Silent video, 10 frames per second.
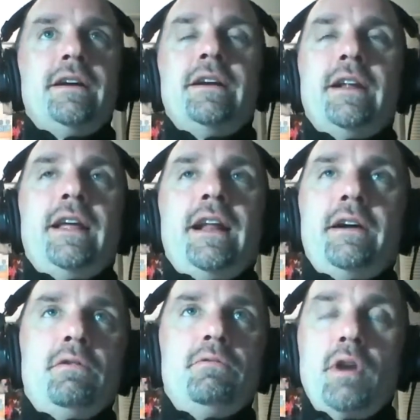And I
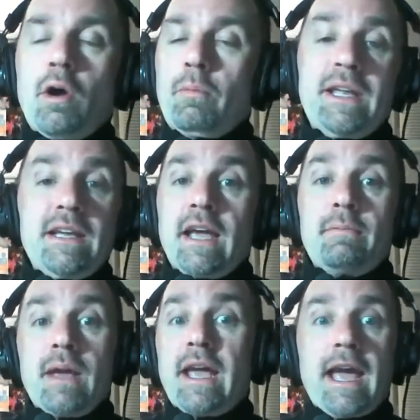don't know, EA
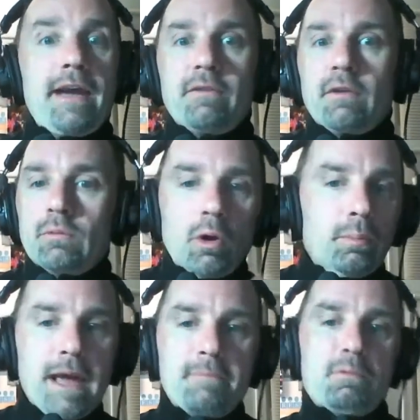may have a
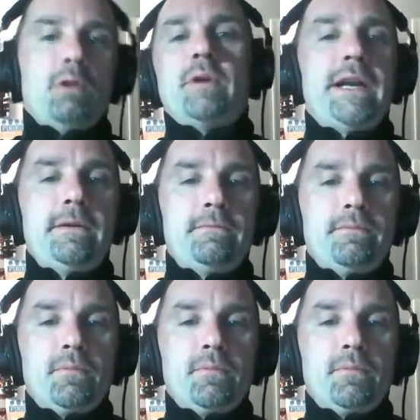roadmap already,